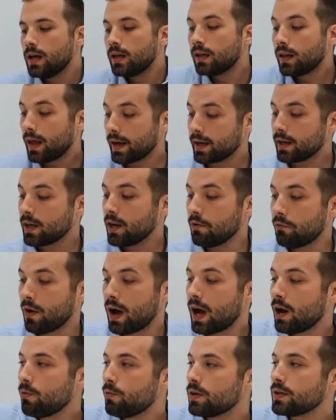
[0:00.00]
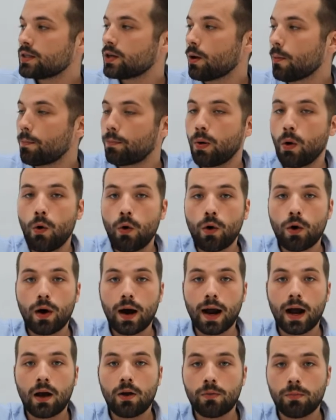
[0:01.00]
Like if I were to
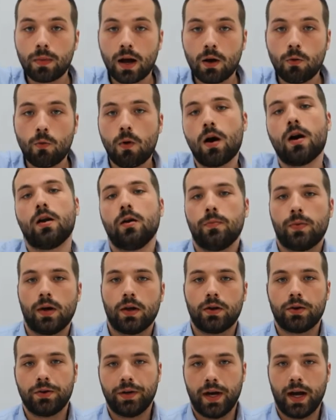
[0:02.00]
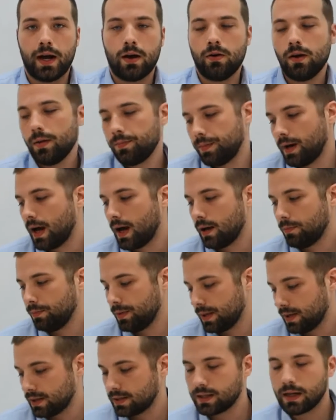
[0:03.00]
pour out my water bottle now, I'm not
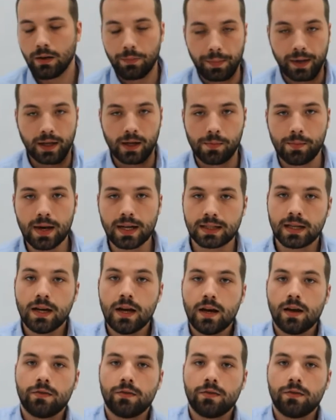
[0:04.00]
because I'll make a mess.